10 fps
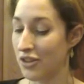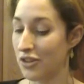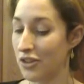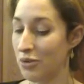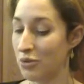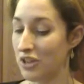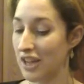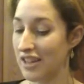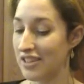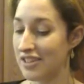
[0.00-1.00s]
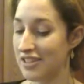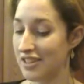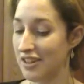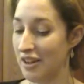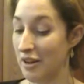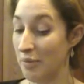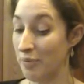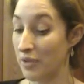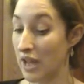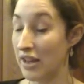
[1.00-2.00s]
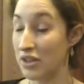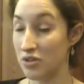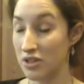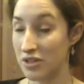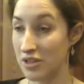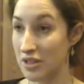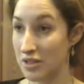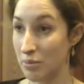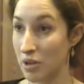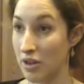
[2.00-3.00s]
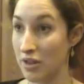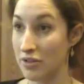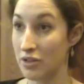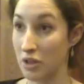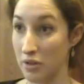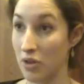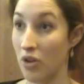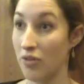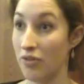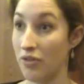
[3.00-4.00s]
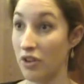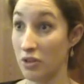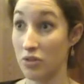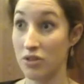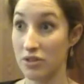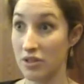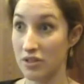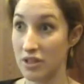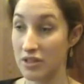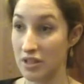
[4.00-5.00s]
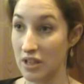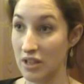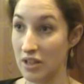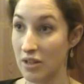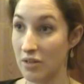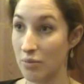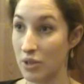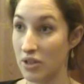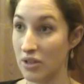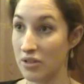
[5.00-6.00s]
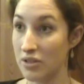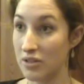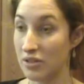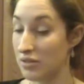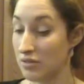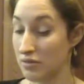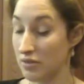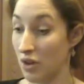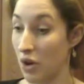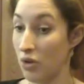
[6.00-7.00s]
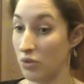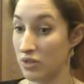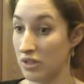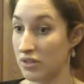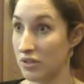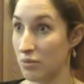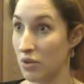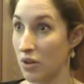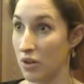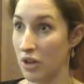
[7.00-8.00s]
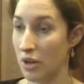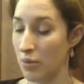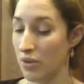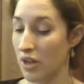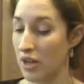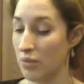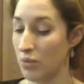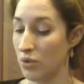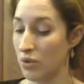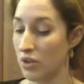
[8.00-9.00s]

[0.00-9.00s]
You will get electricity supplies going off across the city because the whole system can't cope with it anymore.